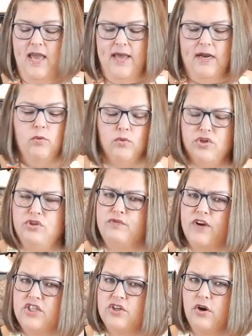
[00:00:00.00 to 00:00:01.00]
I don't want to use
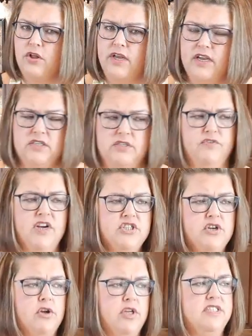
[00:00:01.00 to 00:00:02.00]
fresh garlic because fresh
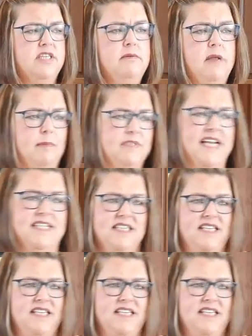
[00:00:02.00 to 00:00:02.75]
garlic sometimes has